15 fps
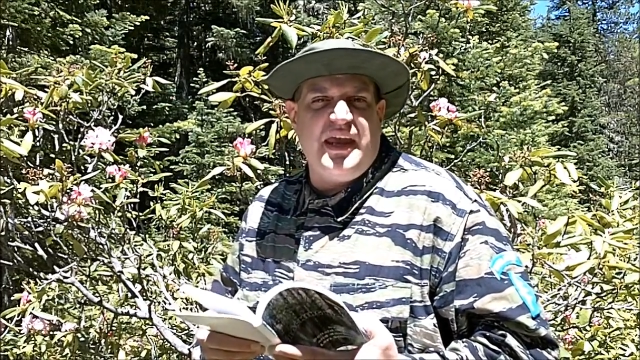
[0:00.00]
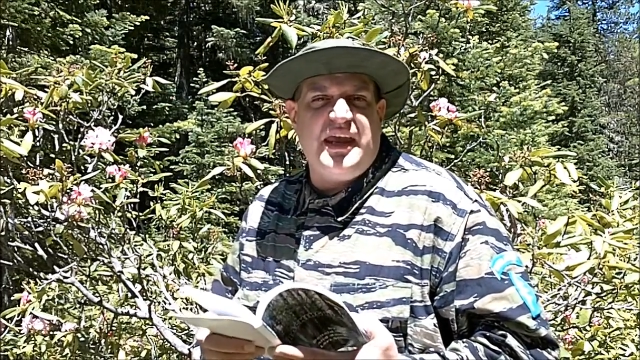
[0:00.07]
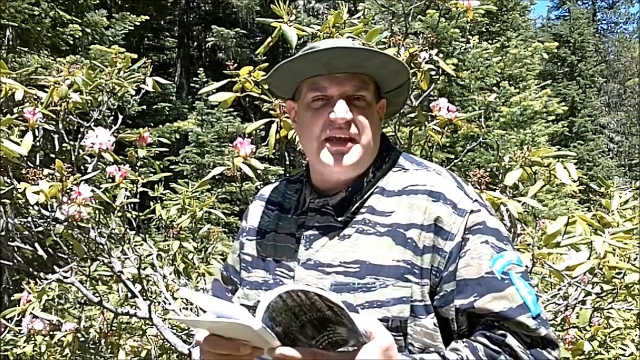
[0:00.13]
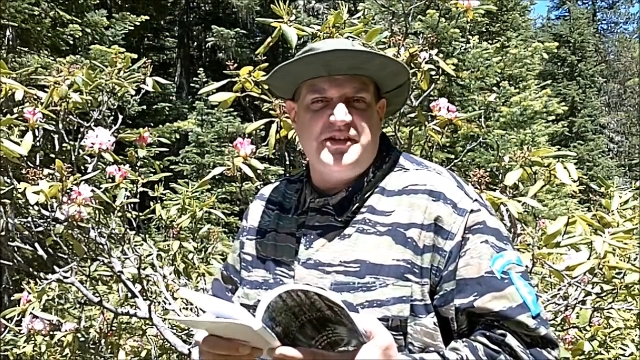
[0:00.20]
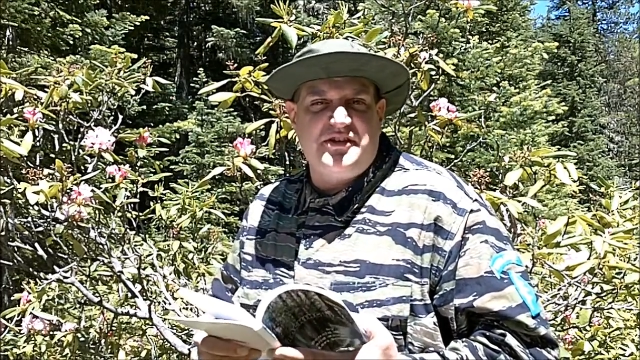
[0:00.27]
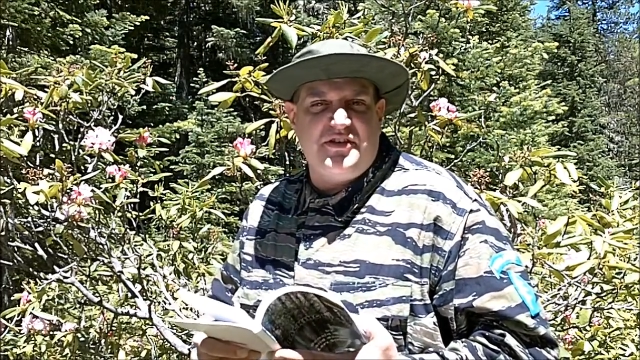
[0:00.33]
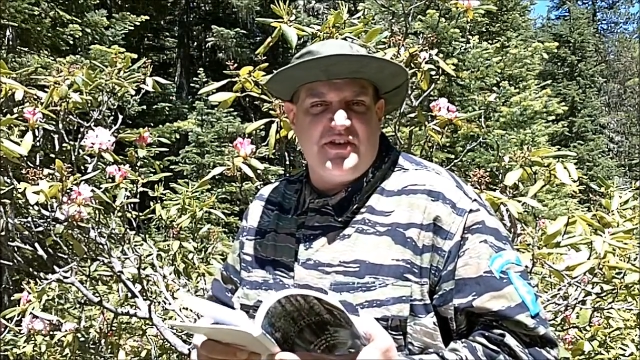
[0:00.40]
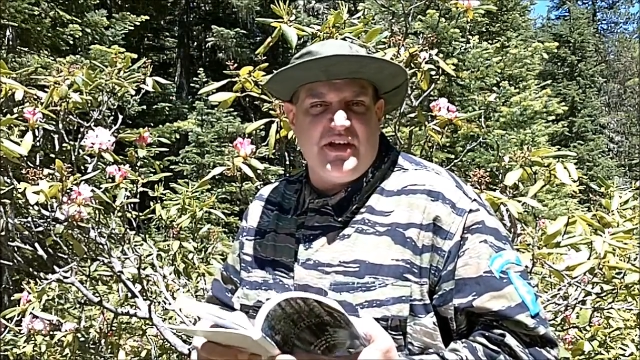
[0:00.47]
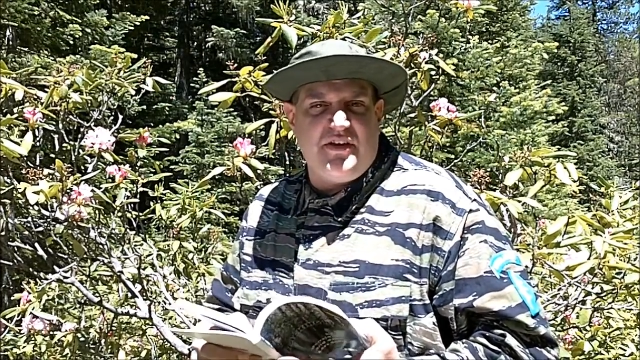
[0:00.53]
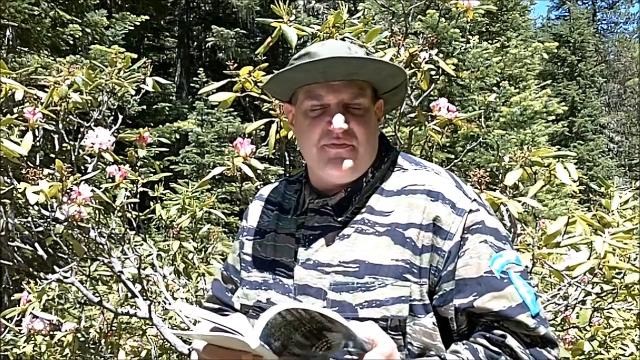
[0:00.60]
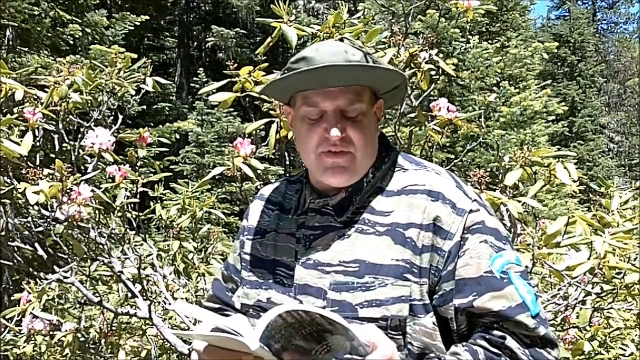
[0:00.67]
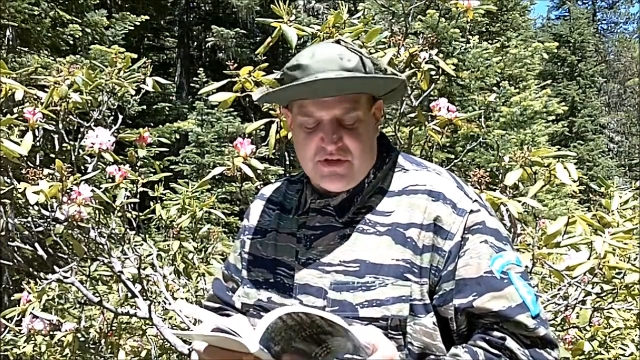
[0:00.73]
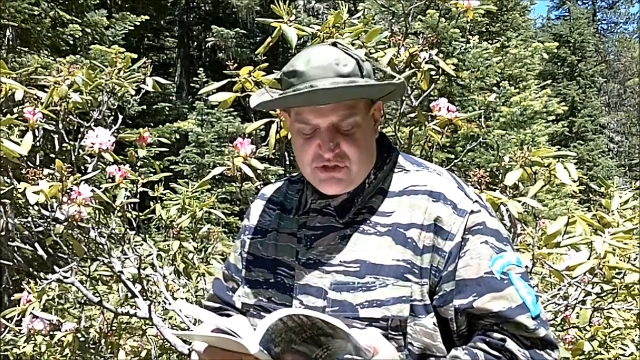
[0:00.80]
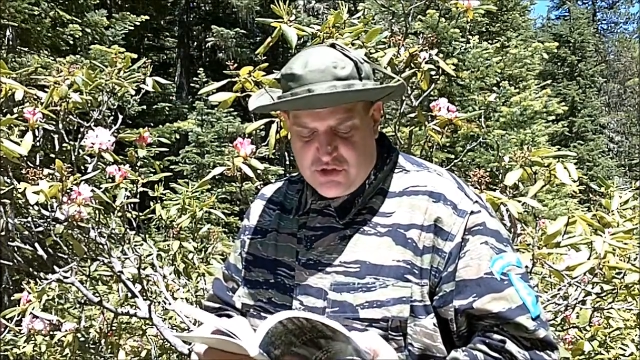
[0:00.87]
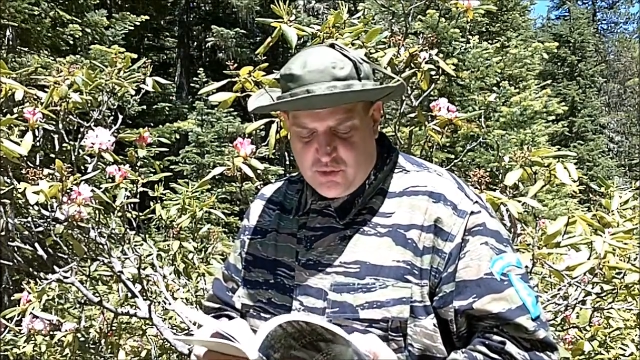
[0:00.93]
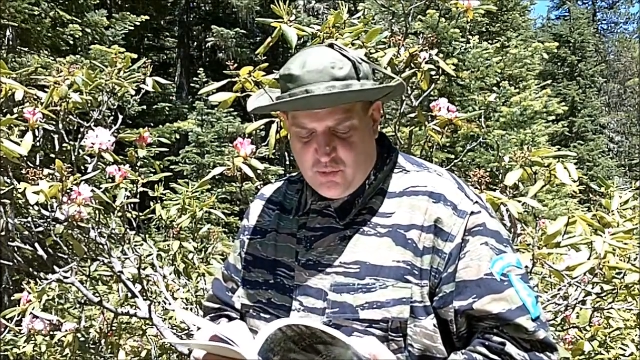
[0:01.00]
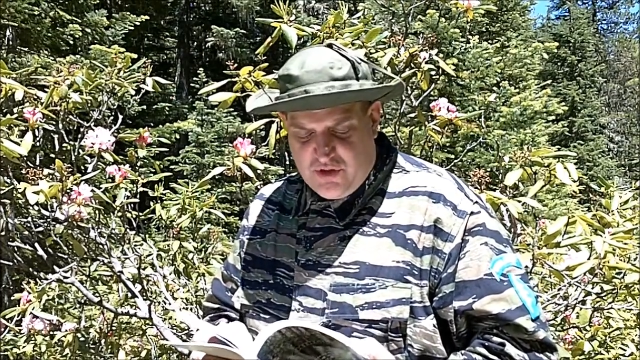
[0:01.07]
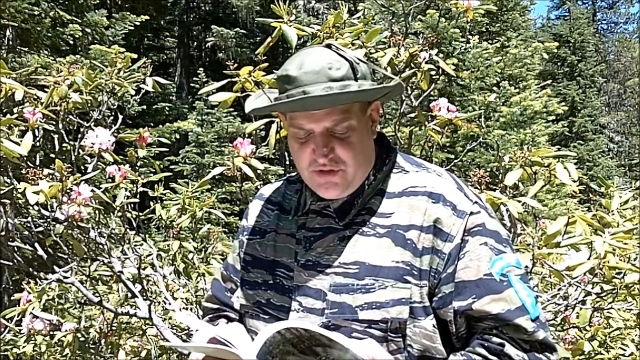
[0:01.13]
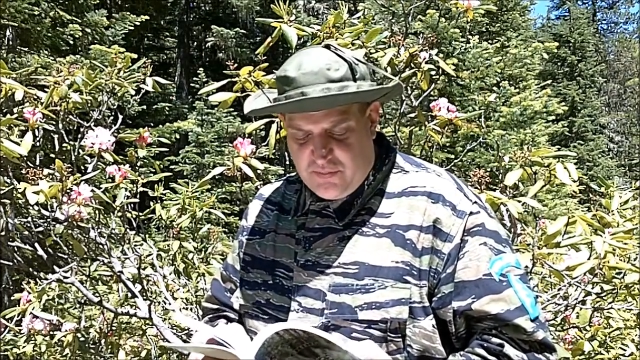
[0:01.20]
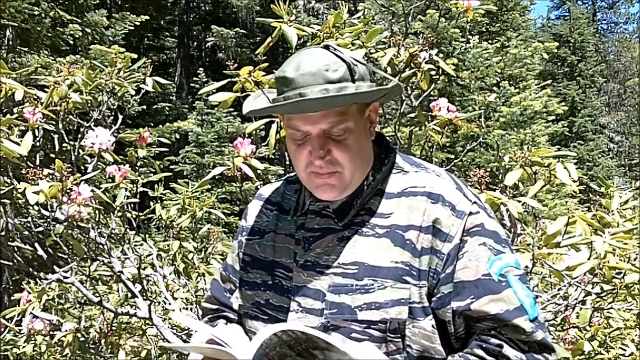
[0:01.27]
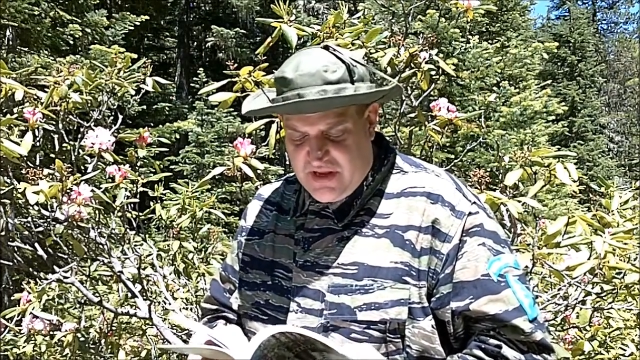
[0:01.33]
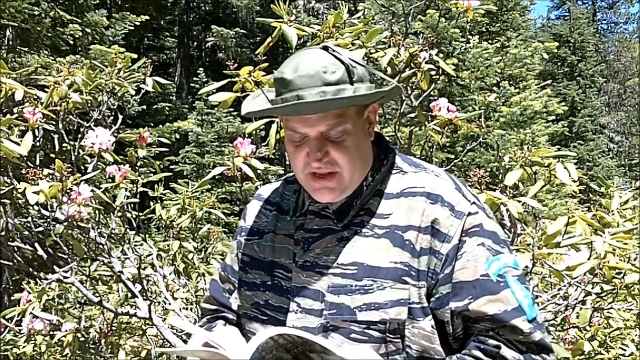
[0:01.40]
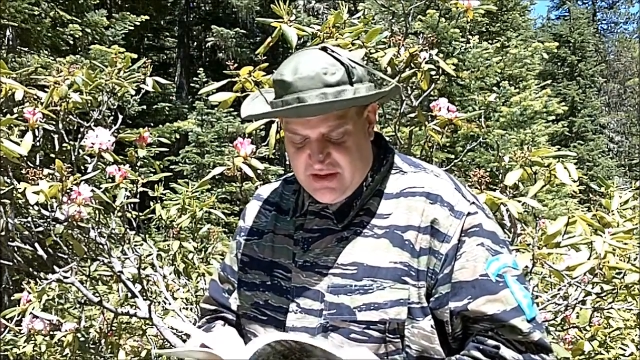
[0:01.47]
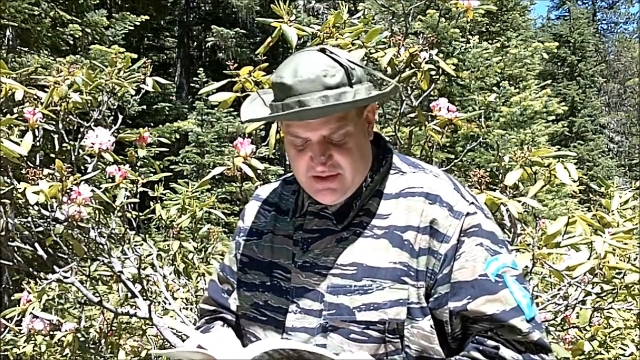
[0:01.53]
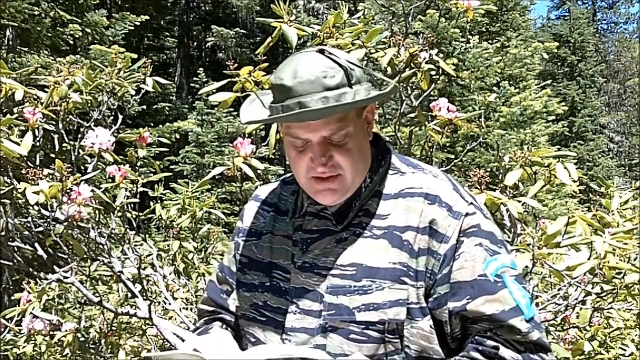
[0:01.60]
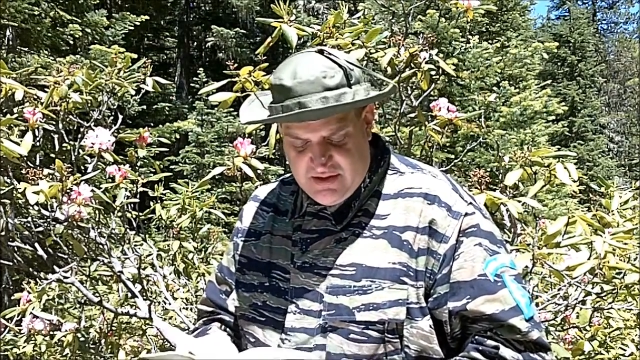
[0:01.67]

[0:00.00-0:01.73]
into the adventure with me.